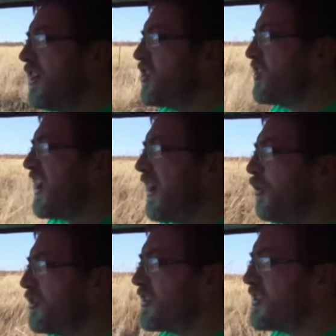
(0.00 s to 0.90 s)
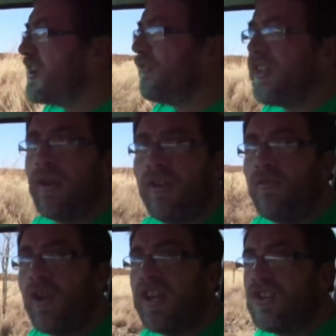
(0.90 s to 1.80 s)
shout to see if they're in
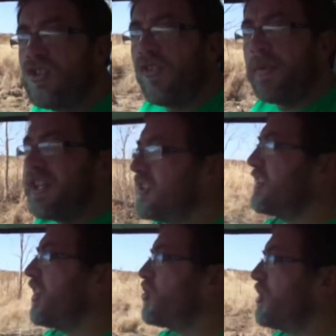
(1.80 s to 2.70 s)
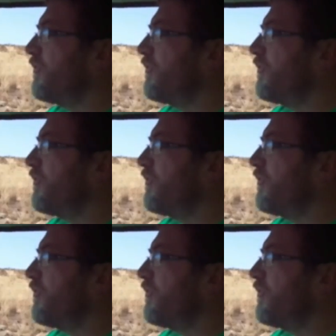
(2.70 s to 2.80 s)
range of a base station.